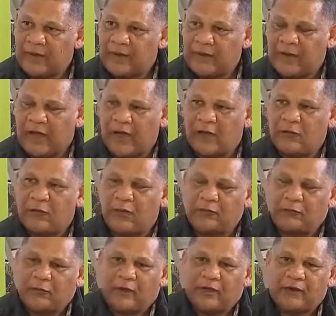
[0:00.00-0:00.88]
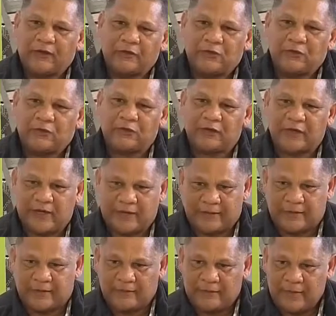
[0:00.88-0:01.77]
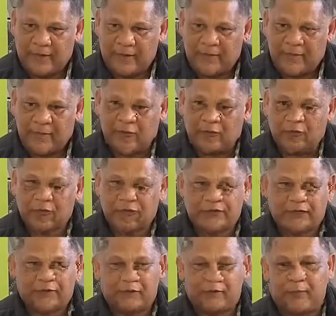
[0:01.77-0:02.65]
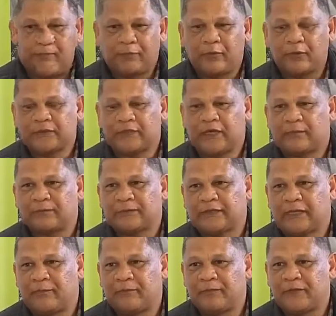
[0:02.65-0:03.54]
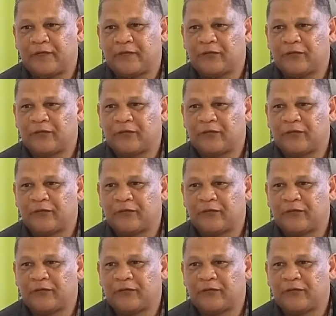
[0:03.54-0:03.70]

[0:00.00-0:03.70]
Now, how are we going to do that? Because if we put up something,